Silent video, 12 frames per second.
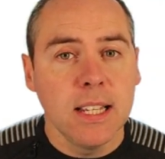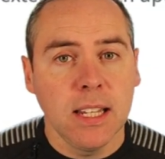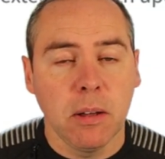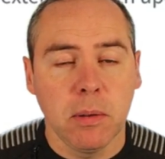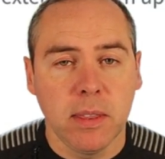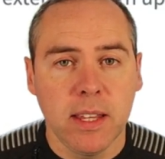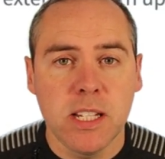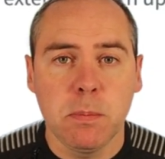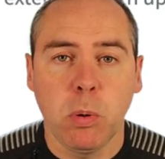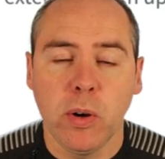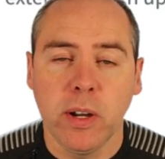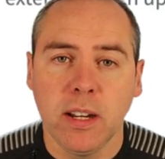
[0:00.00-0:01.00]
Now at this
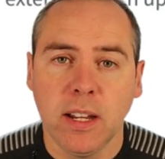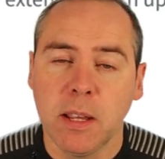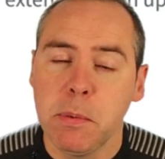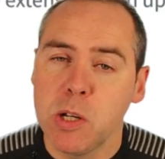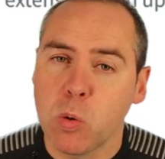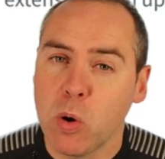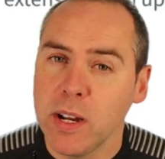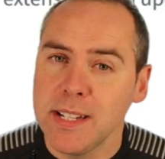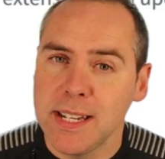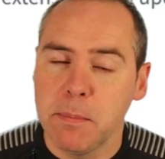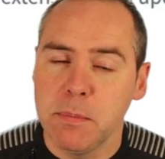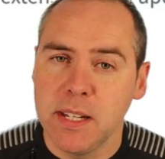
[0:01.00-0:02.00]
point, it can be quite
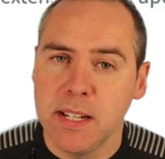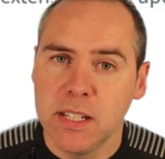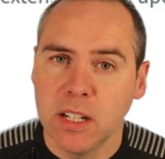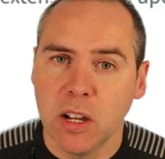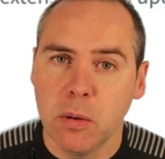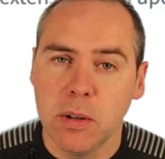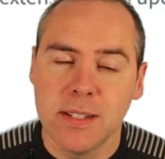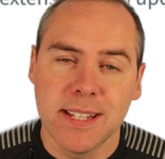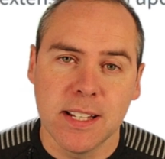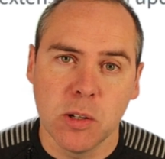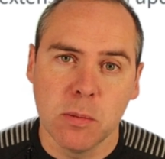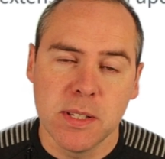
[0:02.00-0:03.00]
tempting to go and
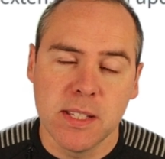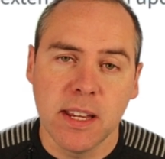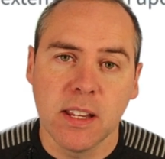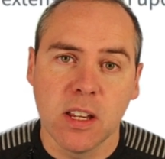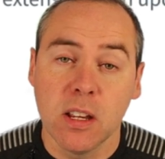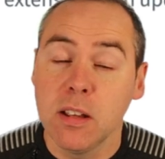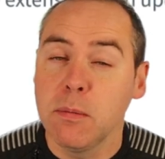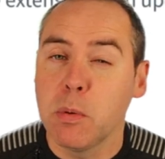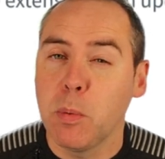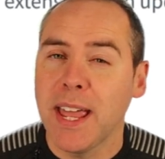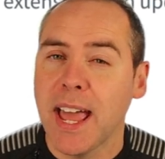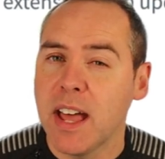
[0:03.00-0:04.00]
set up sync, but
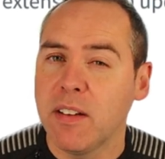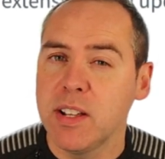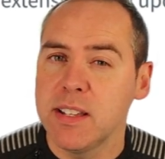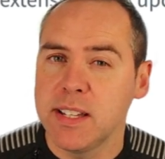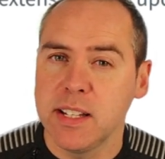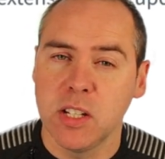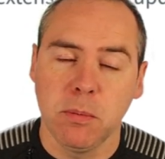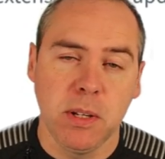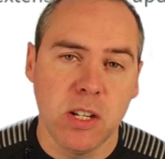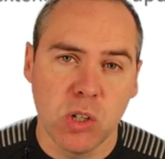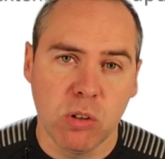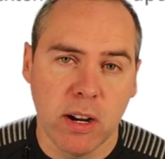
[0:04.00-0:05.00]
we haven't set up the
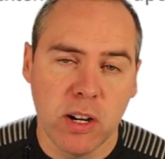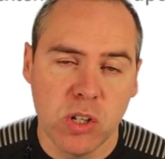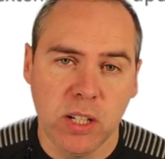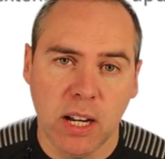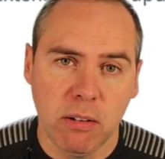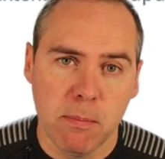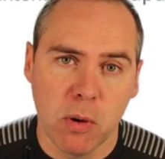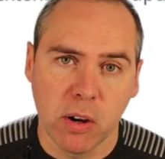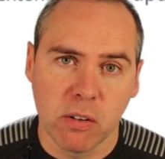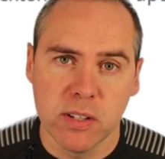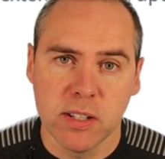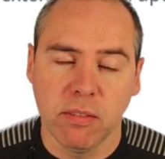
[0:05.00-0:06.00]
integration yet with
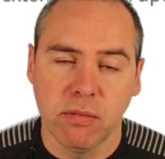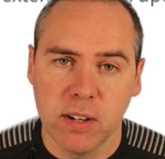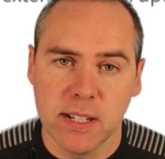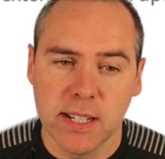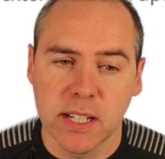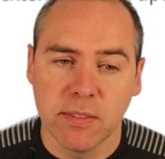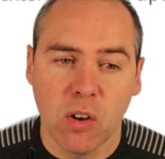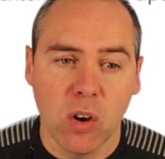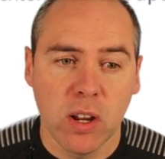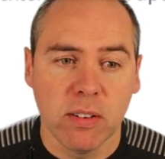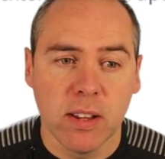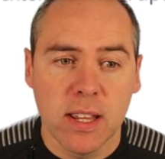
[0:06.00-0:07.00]
Microsoft
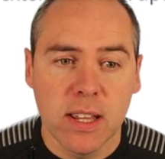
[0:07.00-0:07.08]
365.